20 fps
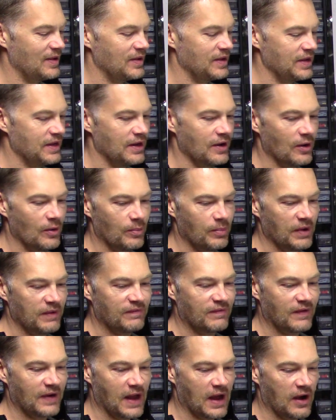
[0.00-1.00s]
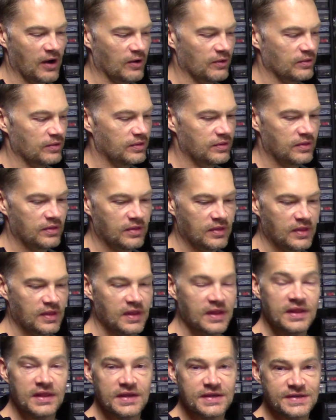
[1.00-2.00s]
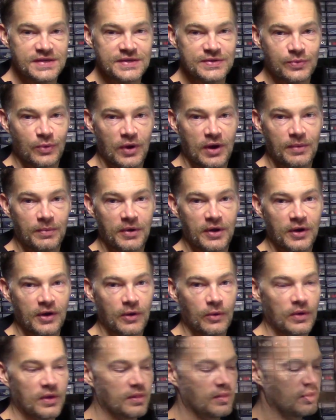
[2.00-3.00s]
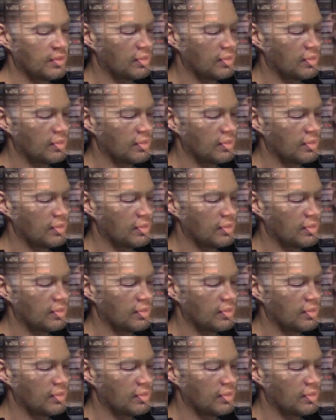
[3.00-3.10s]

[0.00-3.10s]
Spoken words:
you know, but for now, this is what I'm gonna go with.